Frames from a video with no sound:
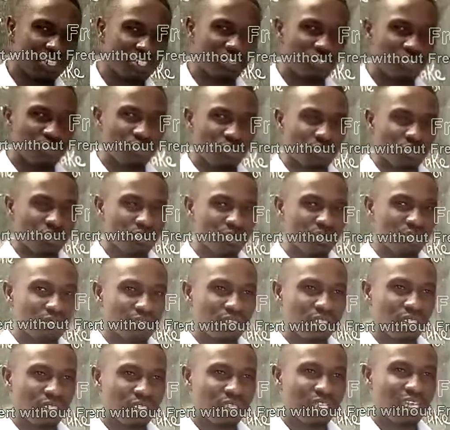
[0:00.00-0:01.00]
to you.
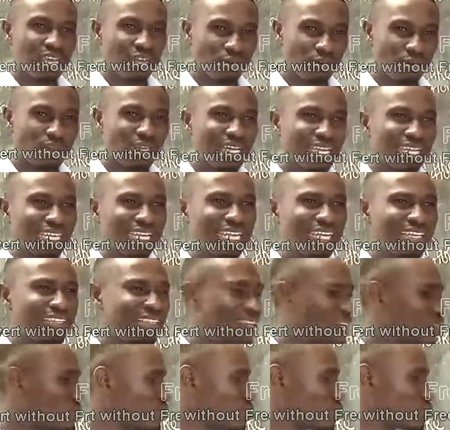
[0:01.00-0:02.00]
They are called alkaline,
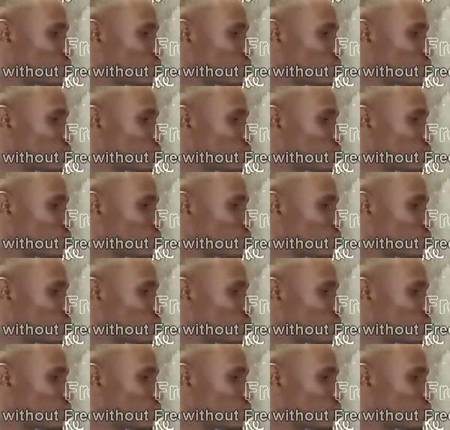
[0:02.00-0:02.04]
they are not